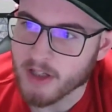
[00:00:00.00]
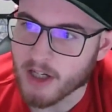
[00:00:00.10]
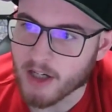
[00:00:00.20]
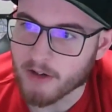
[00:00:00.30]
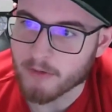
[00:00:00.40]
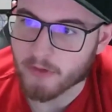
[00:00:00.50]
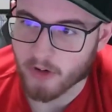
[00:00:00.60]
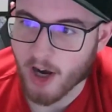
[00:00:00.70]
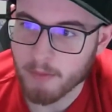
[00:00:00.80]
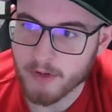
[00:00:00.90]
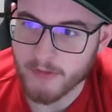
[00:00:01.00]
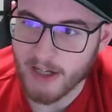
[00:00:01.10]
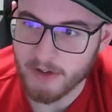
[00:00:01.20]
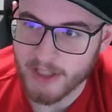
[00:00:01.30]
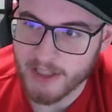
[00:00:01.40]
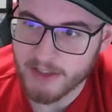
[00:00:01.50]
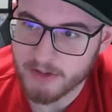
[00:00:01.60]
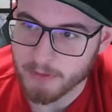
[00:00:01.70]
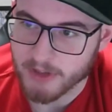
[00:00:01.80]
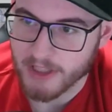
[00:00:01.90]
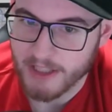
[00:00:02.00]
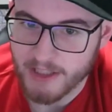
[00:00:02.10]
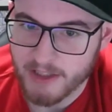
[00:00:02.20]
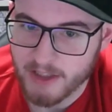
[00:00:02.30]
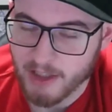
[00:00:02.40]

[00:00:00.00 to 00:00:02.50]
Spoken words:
Framber Valdez with a